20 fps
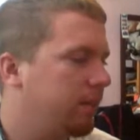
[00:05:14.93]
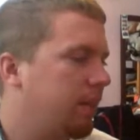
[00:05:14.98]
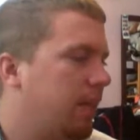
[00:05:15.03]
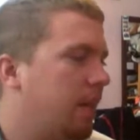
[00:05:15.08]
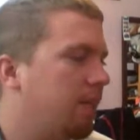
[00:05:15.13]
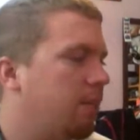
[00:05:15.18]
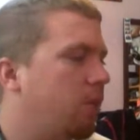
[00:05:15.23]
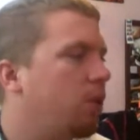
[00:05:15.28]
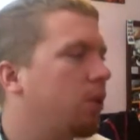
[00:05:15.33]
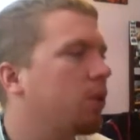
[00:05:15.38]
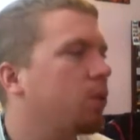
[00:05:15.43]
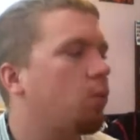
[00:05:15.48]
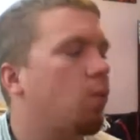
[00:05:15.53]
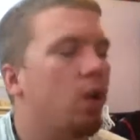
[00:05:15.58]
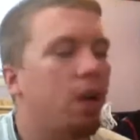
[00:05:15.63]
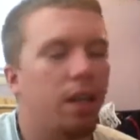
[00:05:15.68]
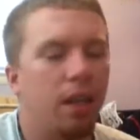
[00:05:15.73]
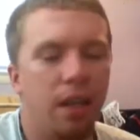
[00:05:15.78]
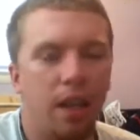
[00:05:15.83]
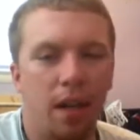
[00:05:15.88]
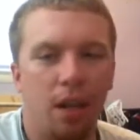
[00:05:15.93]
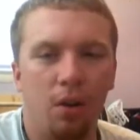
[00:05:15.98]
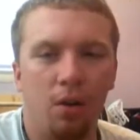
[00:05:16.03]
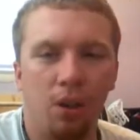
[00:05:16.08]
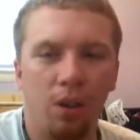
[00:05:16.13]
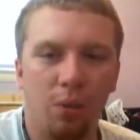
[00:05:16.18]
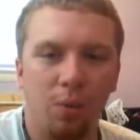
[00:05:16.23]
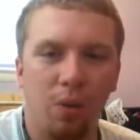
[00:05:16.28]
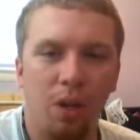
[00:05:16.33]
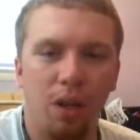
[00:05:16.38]
I always
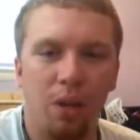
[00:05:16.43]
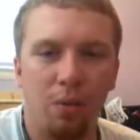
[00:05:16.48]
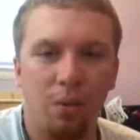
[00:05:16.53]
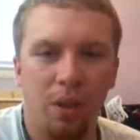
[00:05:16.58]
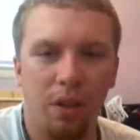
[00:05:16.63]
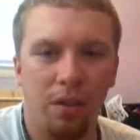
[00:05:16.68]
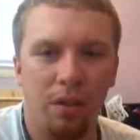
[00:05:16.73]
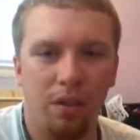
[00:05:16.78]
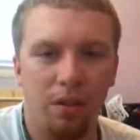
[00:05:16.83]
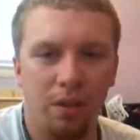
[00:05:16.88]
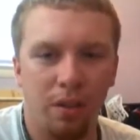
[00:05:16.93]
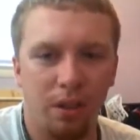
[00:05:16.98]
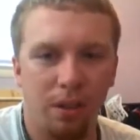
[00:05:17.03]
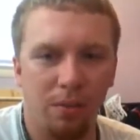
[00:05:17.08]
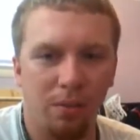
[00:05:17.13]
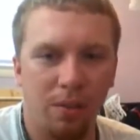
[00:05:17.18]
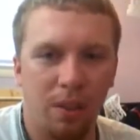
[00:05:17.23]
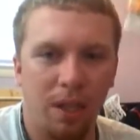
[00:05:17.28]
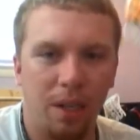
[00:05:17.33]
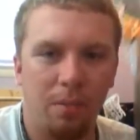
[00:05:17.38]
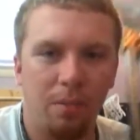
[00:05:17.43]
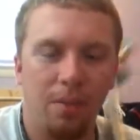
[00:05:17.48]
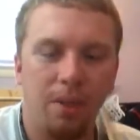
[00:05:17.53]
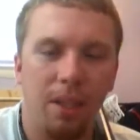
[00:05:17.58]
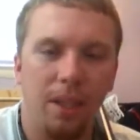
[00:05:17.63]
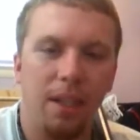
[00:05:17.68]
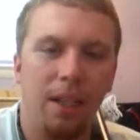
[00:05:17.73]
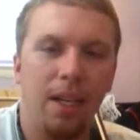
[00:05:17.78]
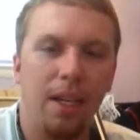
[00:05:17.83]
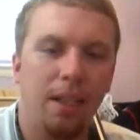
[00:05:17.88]
wanted one when I
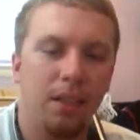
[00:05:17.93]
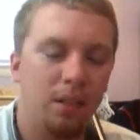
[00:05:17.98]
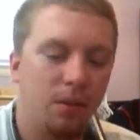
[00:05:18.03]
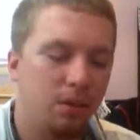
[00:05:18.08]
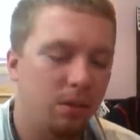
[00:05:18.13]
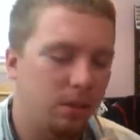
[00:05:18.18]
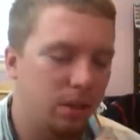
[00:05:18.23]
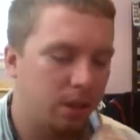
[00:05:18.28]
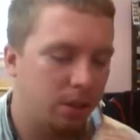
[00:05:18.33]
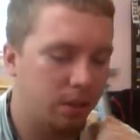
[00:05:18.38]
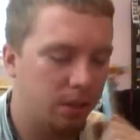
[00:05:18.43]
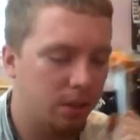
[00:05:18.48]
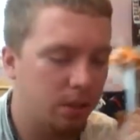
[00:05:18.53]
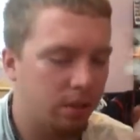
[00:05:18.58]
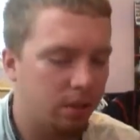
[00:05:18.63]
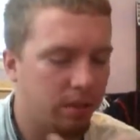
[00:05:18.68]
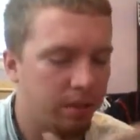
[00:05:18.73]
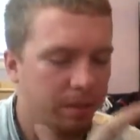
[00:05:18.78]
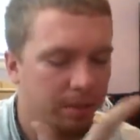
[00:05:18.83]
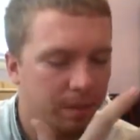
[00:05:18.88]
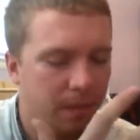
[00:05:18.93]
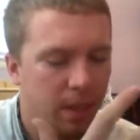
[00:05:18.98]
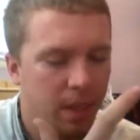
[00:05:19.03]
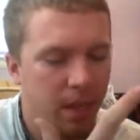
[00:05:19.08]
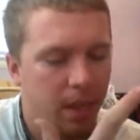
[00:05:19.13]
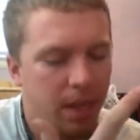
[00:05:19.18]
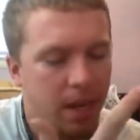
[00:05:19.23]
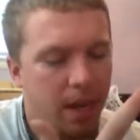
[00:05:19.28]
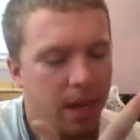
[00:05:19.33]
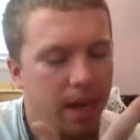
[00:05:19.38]
played in high school, and so
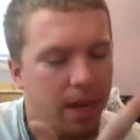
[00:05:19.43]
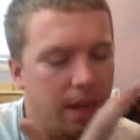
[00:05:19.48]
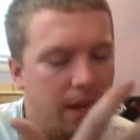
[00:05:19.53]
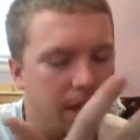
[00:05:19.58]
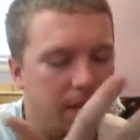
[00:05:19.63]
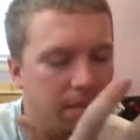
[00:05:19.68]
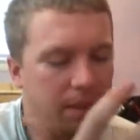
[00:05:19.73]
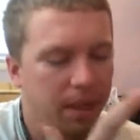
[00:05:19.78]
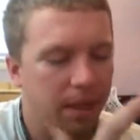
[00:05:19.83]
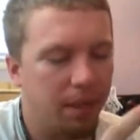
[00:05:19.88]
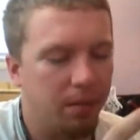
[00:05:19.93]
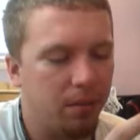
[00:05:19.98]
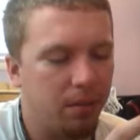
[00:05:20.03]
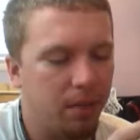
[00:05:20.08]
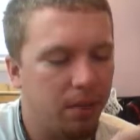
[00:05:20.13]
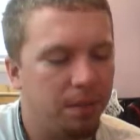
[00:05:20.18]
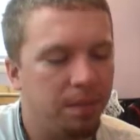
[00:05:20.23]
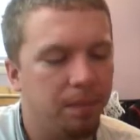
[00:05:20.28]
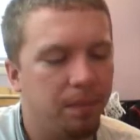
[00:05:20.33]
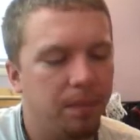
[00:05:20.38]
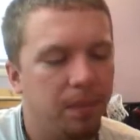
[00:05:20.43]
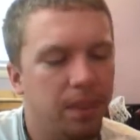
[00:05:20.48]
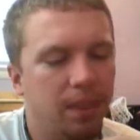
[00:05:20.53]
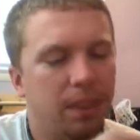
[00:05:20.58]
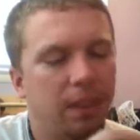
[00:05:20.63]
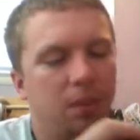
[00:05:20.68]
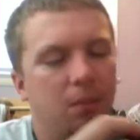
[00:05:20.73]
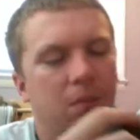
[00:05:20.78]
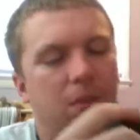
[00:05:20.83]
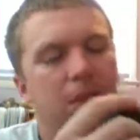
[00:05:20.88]
I ended up getting one.
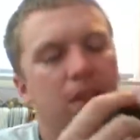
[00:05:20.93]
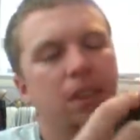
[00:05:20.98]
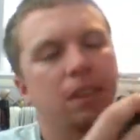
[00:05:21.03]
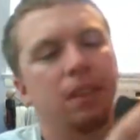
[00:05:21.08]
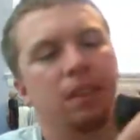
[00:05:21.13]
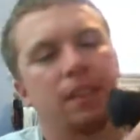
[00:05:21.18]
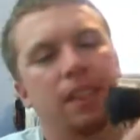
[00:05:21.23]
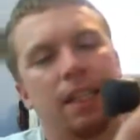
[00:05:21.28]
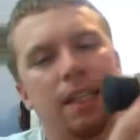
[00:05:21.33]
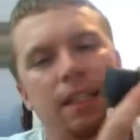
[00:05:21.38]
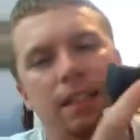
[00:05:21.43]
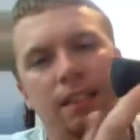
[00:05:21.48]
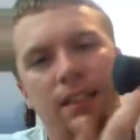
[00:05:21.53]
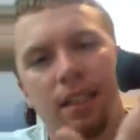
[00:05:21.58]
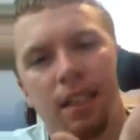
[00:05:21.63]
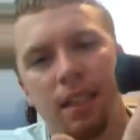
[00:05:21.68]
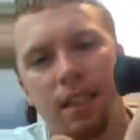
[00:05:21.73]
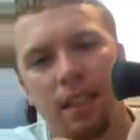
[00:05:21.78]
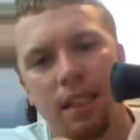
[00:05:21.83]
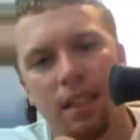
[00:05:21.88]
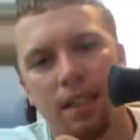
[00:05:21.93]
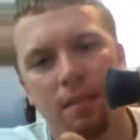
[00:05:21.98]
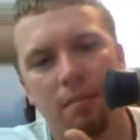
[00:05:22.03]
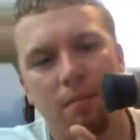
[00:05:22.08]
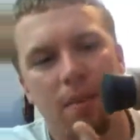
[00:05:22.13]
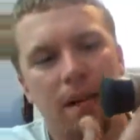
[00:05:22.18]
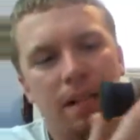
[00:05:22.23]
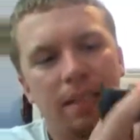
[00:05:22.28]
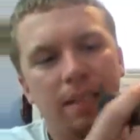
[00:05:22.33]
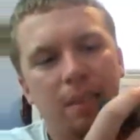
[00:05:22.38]
This one just has
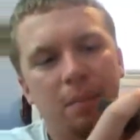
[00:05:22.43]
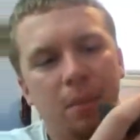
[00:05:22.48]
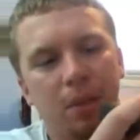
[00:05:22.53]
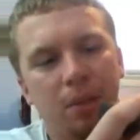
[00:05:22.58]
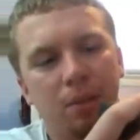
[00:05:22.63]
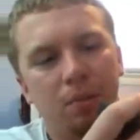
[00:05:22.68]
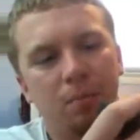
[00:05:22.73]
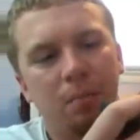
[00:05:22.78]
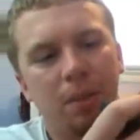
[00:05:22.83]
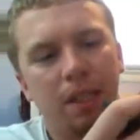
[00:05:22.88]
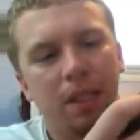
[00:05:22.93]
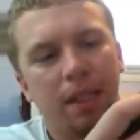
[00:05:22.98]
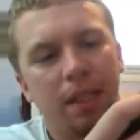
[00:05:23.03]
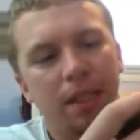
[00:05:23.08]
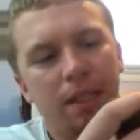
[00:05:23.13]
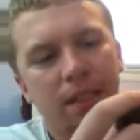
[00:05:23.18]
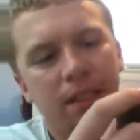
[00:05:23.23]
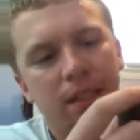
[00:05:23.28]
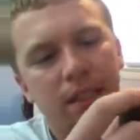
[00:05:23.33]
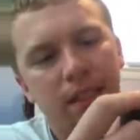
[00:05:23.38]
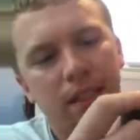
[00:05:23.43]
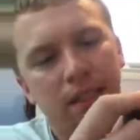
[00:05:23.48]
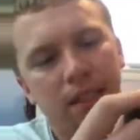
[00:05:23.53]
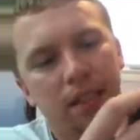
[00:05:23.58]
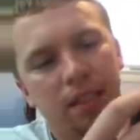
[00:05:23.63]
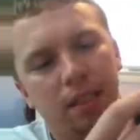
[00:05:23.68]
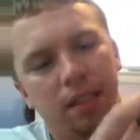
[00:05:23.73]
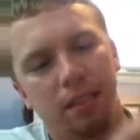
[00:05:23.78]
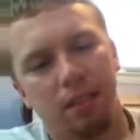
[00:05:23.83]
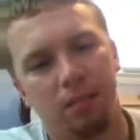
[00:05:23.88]
my typical butt end,
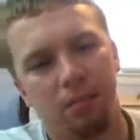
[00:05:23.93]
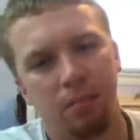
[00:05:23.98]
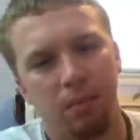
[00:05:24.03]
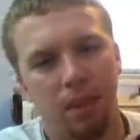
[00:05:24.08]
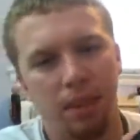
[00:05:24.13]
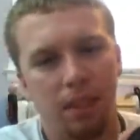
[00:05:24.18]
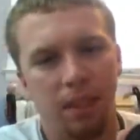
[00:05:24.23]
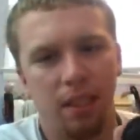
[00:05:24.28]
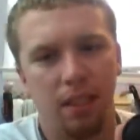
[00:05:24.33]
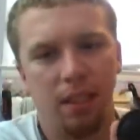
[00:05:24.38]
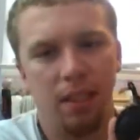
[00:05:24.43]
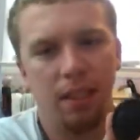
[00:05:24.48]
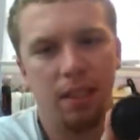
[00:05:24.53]
but